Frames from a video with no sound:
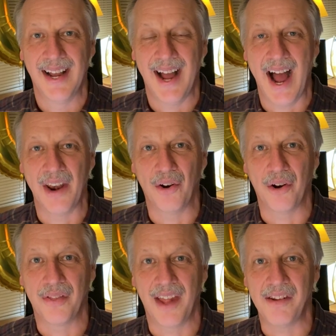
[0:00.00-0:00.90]
on
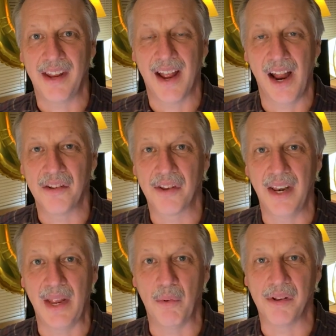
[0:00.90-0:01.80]
earth as he
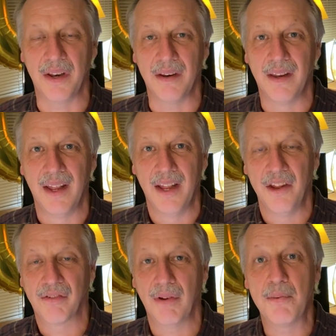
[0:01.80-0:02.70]
constantly was in
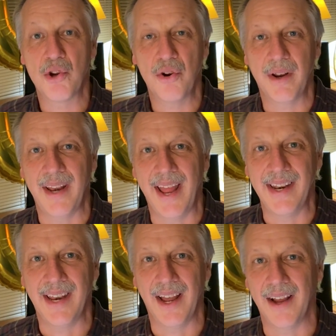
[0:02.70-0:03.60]
scripture and
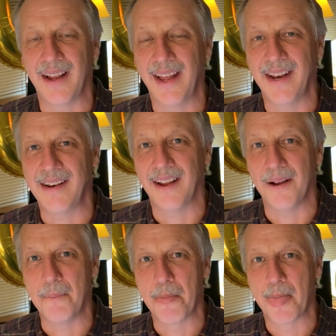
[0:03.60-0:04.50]
and, uh, and
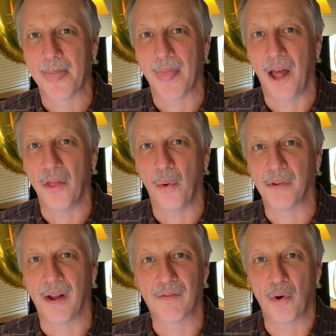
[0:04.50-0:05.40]
um, although
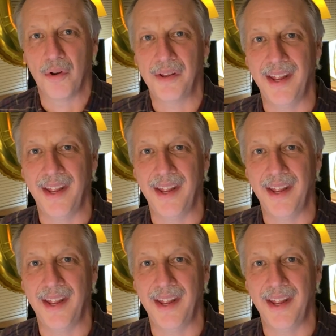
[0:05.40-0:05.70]
of course he,